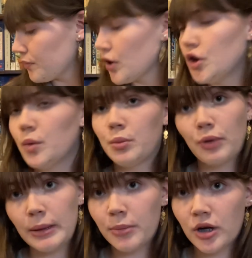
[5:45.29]
you would
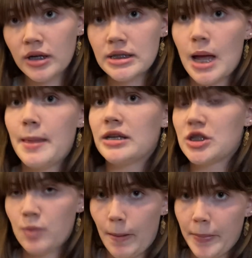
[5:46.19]
bring books and then
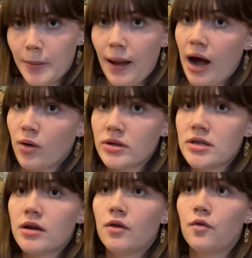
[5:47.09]
swap them out
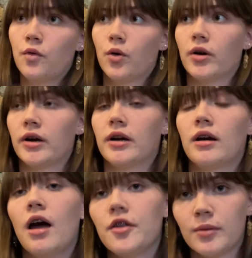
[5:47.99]
for
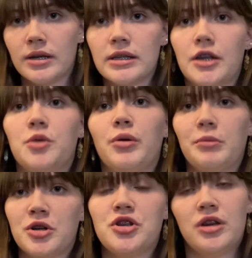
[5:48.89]
other ones. Like, you'd bring
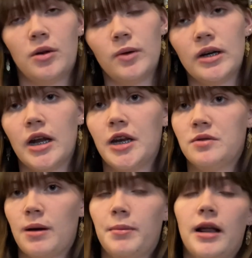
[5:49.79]
books you didn't want and you'd
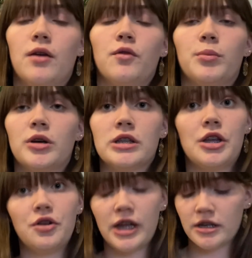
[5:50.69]
swap it out for books that
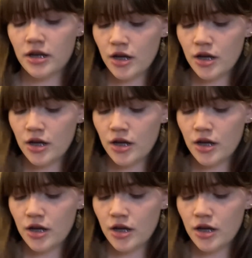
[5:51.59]
you did.